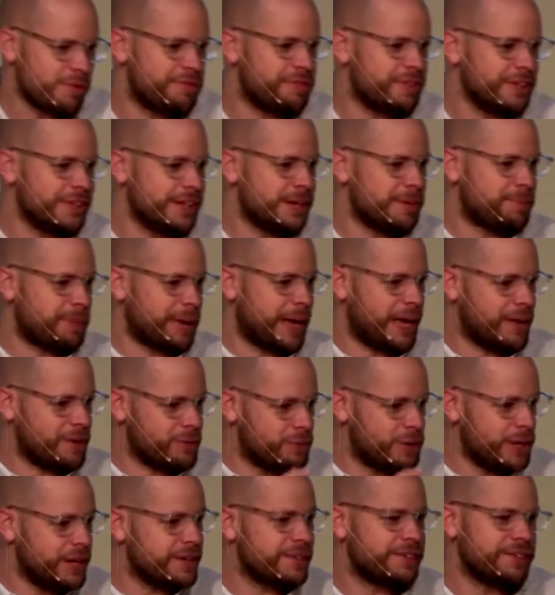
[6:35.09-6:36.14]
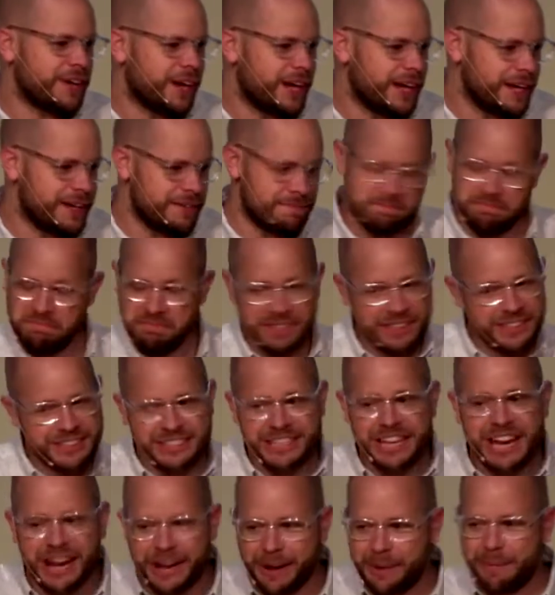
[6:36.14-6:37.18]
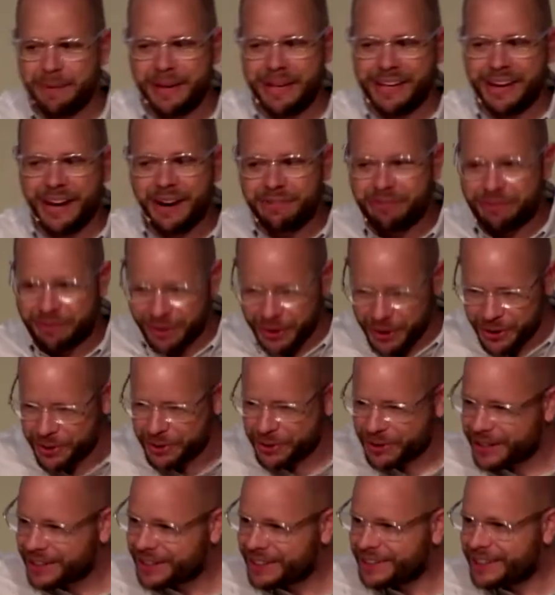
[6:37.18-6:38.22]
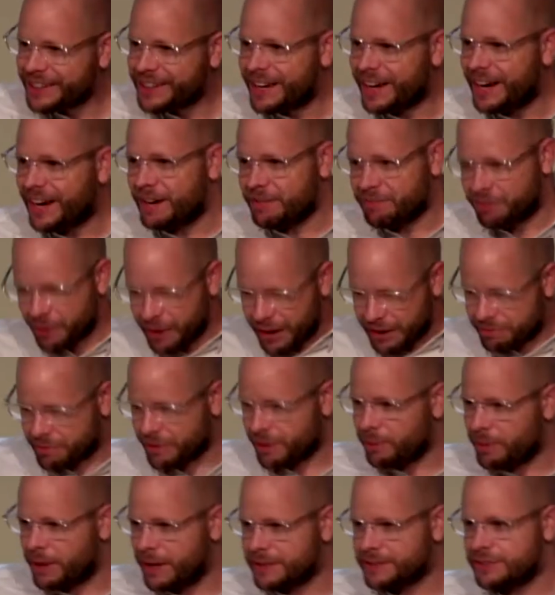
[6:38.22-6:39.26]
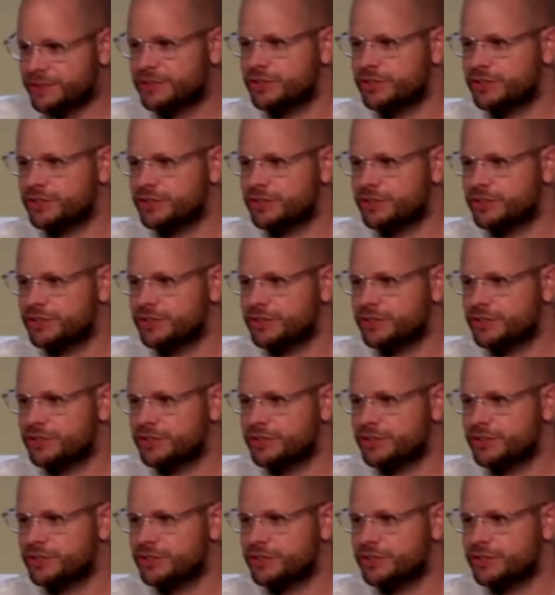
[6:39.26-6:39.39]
Philip, and we decided this ain't gonna be enough food for everyone.